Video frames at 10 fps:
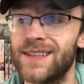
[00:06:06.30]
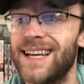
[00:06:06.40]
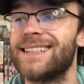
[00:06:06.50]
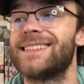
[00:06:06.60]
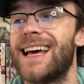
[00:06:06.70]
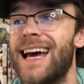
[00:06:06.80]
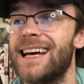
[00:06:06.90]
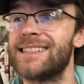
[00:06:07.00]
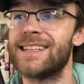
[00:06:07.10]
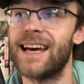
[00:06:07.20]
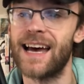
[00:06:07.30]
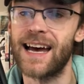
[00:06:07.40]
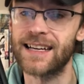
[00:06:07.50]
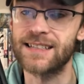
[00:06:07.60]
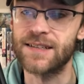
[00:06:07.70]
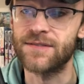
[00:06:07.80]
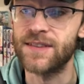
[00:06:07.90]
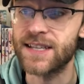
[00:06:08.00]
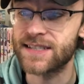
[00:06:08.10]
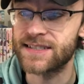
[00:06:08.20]
less as active.
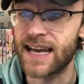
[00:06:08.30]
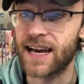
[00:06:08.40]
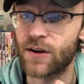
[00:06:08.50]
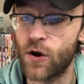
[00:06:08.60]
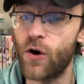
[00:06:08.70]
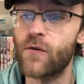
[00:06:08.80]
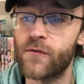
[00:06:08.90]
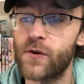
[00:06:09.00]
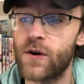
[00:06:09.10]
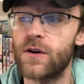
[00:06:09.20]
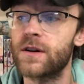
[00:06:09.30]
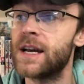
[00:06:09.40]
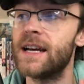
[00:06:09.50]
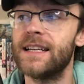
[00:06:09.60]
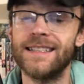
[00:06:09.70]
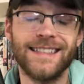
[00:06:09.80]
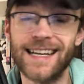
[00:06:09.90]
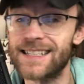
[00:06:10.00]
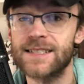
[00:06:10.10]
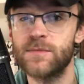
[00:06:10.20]
This deck overall
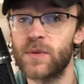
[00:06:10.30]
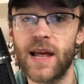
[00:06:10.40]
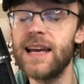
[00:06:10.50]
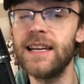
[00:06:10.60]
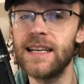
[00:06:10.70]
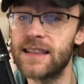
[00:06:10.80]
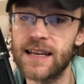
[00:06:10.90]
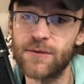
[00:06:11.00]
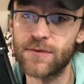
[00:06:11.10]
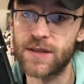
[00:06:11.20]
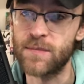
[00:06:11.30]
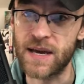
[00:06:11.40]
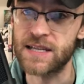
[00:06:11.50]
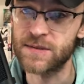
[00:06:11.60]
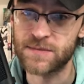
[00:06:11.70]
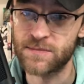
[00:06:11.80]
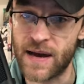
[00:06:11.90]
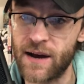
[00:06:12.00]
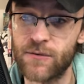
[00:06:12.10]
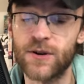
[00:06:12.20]
doesn't play anything with a base
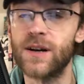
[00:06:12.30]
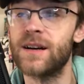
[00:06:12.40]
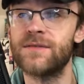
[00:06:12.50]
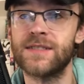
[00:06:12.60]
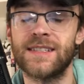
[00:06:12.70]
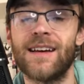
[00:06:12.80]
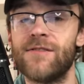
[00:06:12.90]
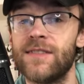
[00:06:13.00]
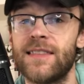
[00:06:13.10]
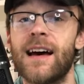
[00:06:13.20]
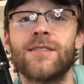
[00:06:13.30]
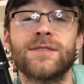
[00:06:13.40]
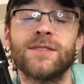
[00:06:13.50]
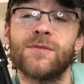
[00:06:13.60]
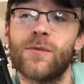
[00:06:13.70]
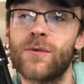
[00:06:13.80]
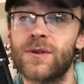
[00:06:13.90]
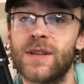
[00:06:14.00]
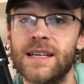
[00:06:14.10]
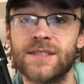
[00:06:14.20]
power of seven thousand
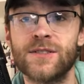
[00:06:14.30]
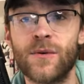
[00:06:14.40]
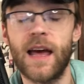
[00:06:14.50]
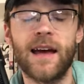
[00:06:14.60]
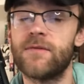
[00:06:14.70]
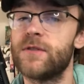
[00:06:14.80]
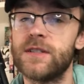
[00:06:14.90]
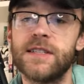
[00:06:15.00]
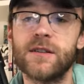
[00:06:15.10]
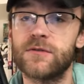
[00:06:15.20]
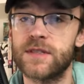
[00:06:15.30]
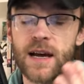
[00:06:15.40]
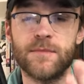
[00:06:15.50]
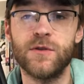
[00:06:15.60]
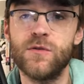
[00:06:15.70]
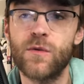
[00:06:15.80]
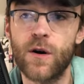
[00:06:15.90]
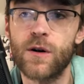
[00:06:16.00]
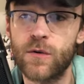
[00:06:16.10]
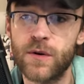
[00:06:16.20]
or less. So every single time you
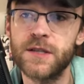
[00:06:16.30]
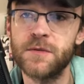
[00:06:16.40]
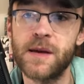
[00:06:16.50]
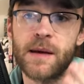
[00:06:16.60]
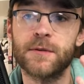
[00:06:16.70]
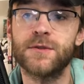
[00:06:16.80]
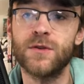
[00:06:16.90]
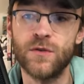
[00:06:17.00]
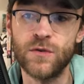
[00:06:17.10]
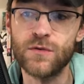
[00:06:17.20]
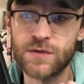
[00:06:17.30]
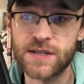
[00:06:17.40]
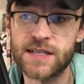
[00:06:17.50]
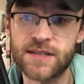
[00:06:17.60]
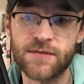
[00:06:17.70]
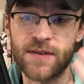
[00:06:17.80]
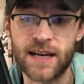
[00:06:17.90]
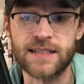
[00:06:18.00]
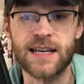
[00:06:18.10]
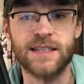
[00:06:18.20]
are going to be able to use this
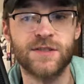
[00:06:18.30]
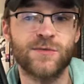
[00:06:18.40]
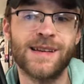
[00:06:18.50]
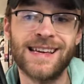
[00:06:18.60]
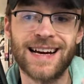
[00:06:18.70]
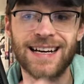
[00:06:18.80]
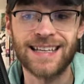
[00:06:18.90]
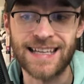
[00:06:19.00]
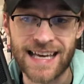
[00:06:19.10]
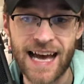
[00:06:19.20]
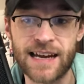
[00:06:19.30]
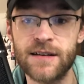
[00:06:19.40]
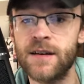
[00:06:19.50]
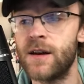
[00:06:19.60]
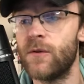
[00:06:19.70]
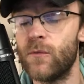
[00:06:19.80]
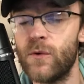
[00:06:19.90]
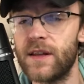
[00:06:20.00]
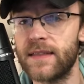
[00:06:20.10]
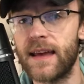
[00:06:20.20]
effect and swing again
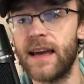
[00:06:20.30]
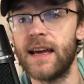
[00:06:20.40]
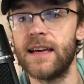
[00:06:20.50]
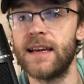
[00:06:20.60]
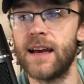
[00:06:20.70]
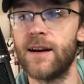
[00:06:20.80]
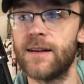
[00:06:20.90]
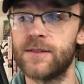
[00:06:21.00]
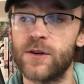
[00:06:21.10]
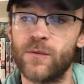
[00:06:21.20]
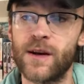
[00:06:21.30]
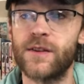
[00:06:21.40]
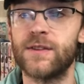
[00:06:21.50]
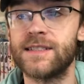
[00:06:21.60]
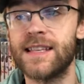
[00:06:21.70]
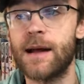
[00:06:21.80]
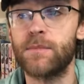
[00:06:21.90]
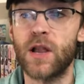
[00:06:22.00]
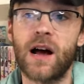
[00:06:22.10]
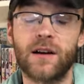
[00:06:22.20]
with a character, whether it's that
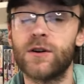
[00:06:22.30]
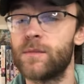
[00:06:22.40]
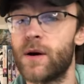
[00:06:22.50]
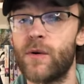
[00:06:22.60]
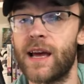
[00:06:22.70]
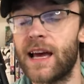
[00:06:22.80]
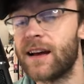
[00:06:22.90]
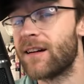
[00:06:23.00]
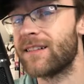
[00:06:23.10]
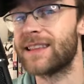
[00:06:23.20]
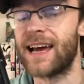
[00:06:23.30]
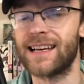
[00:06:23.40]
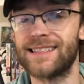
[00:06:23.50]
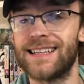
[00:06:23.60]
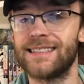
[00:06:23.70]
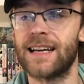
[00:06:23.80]
blocker Boa Hancock that has that